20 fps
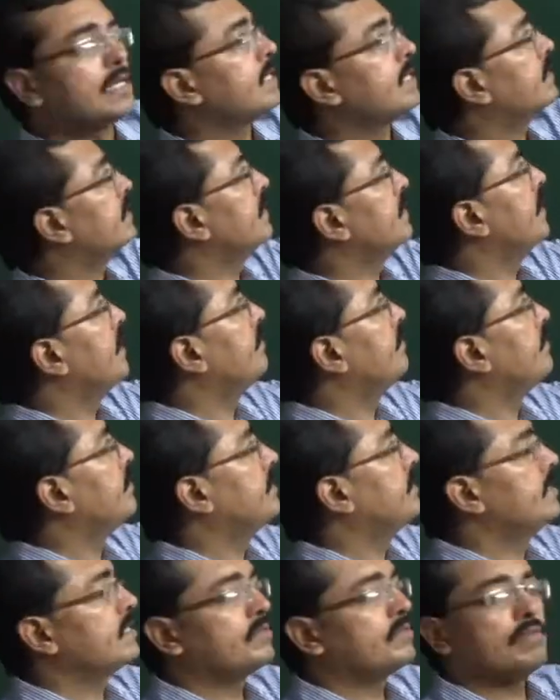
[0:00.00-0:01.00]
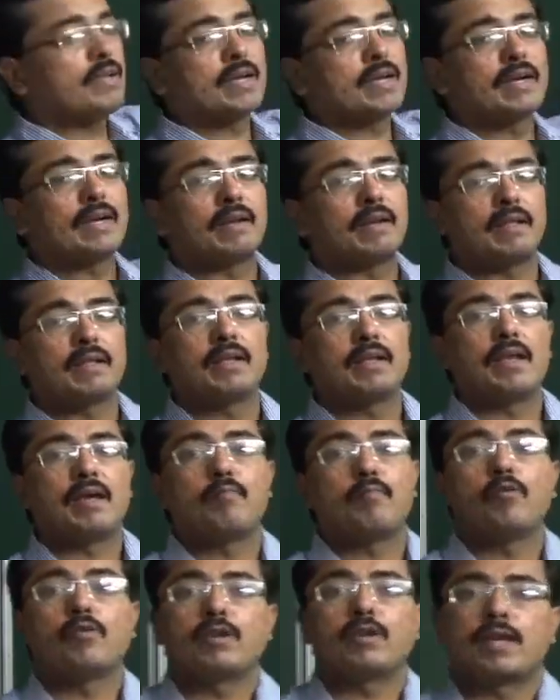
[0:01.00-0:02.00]
acid, and with this we are getting
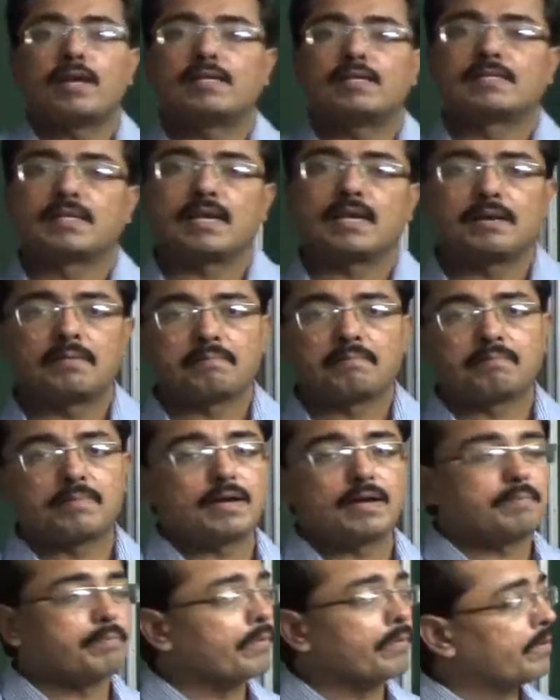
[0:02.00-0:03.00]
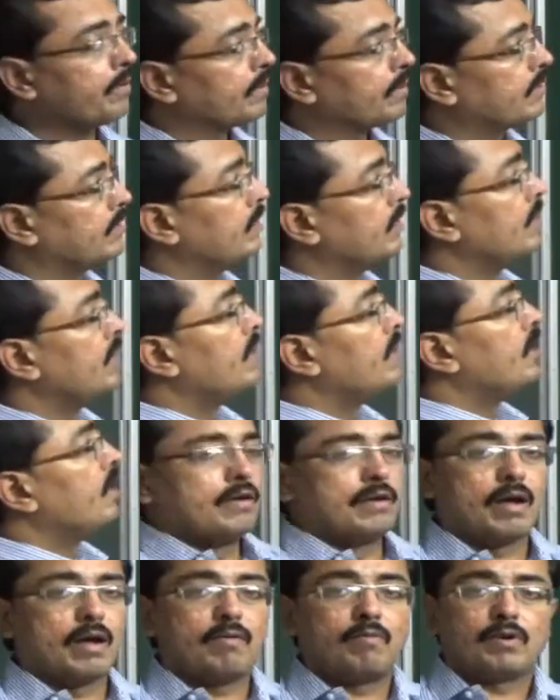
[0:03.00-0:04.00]
ammonia as a byproduct.
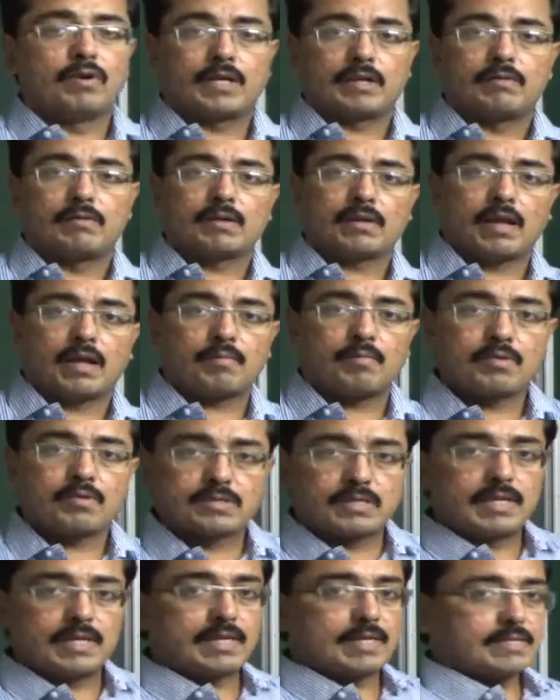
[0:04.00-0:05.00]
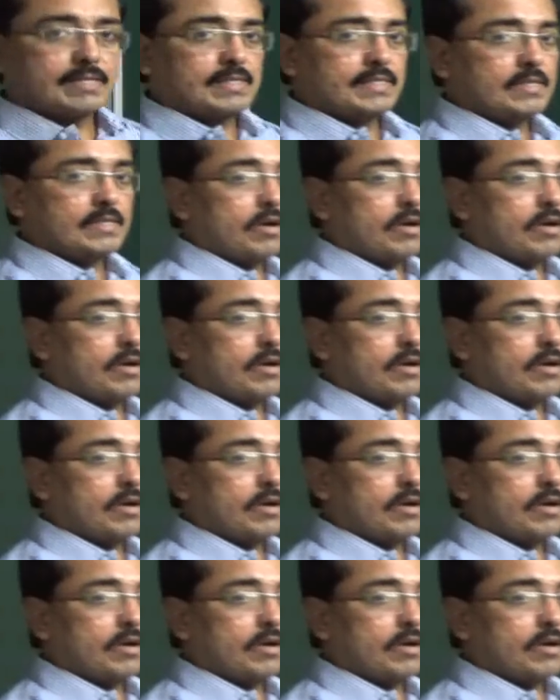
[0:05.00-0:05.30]
Now whatever carboxylic acid